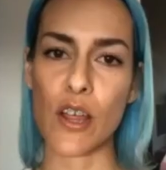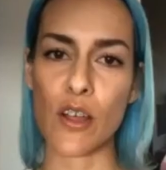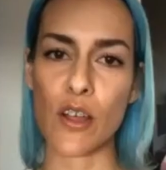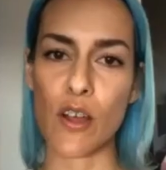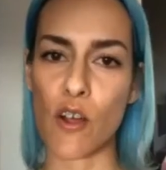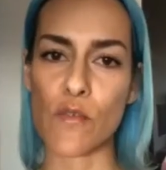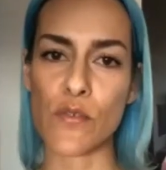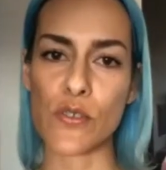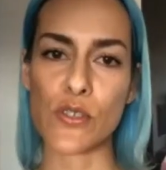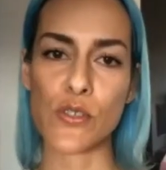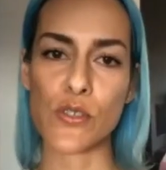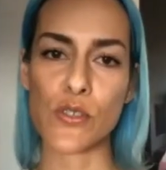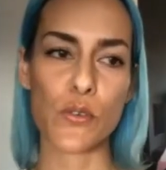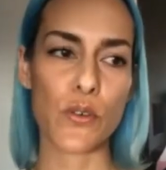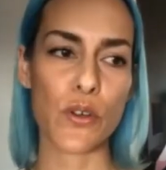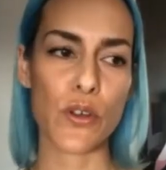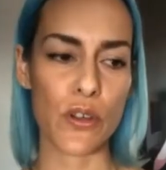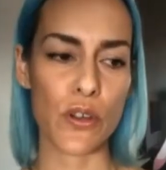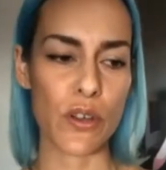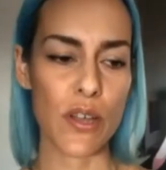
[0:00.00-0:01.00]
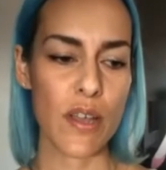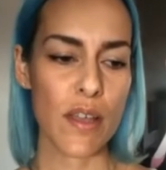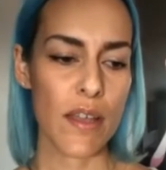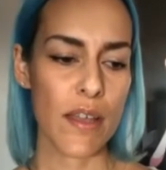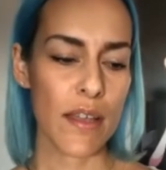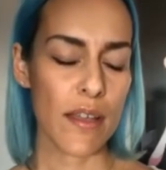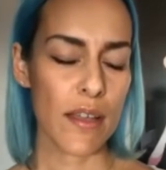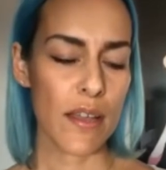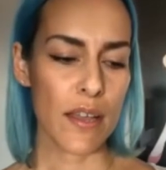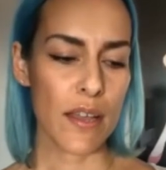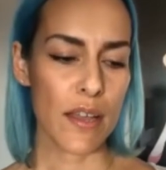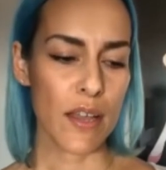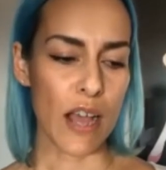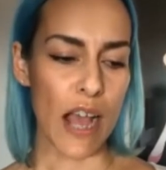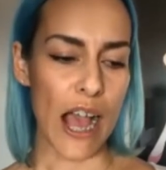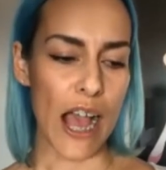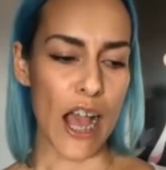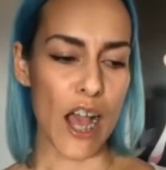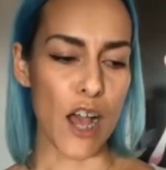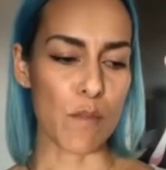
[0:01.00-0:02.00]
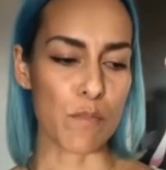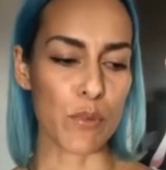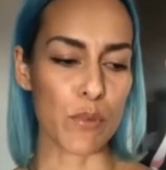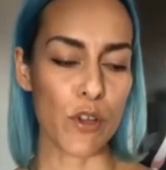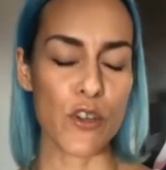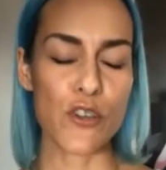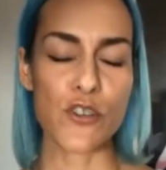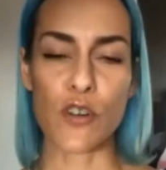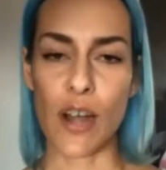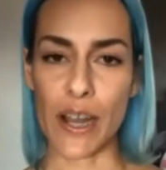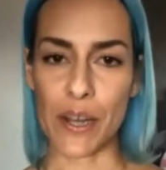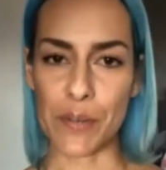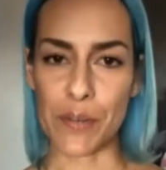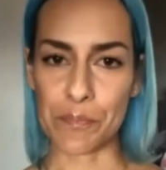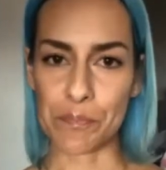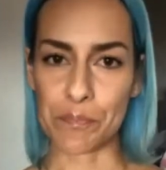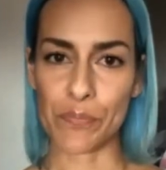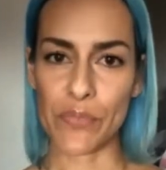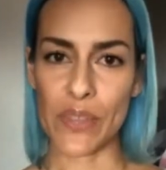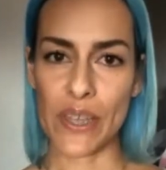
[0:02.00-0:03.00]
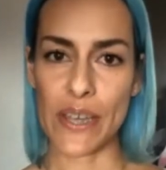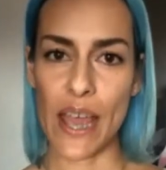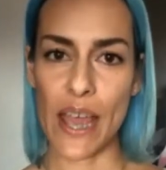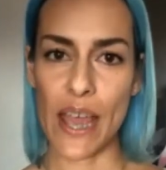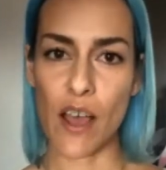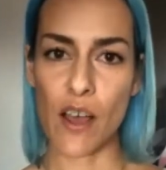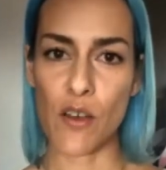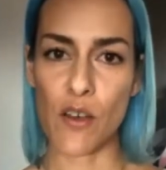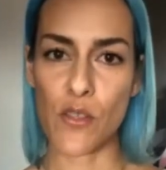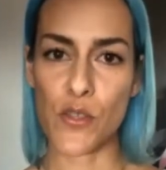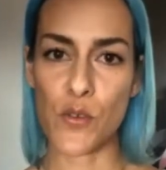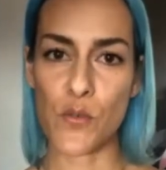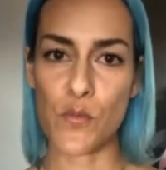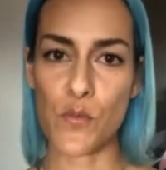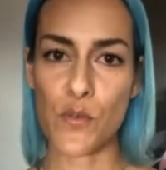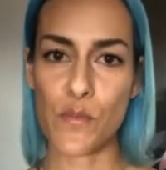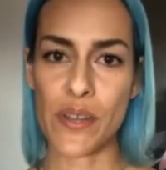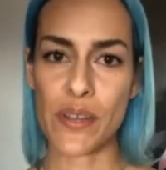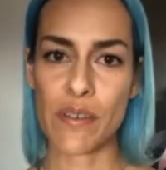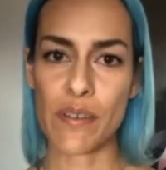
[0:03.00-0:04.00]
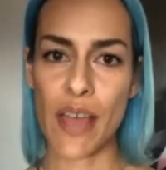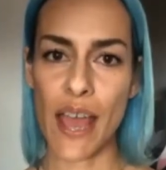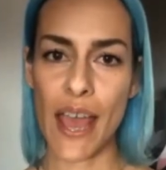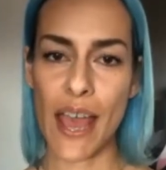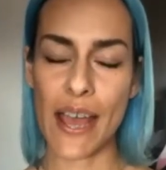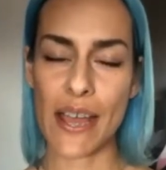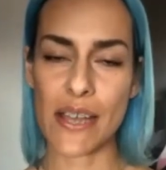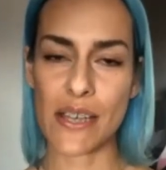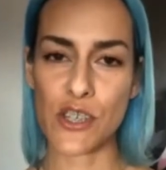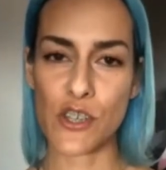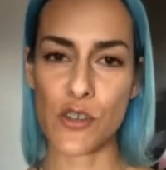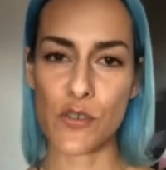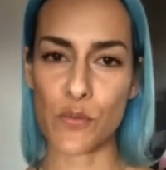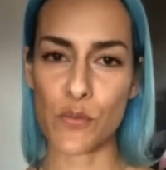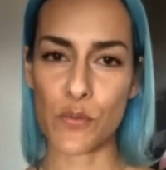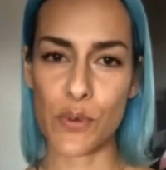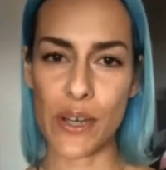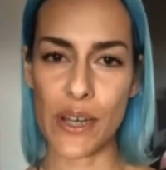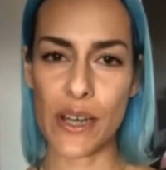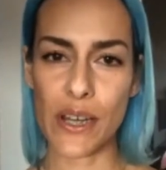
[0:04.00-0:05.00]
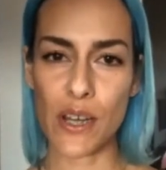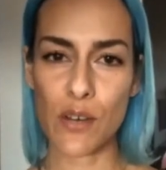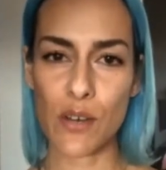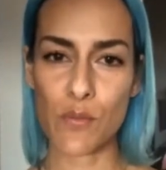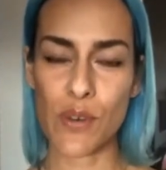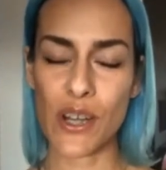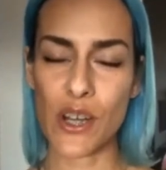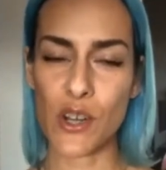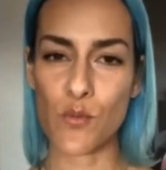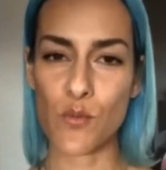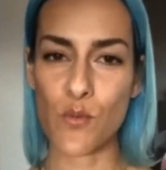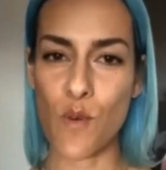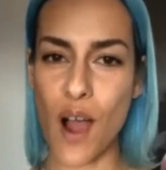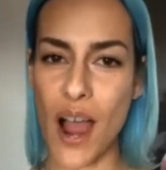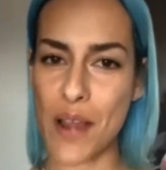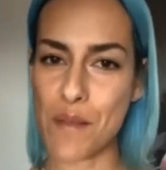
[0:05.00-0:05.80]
oversaw her blow drying. Now, the woman had really, really white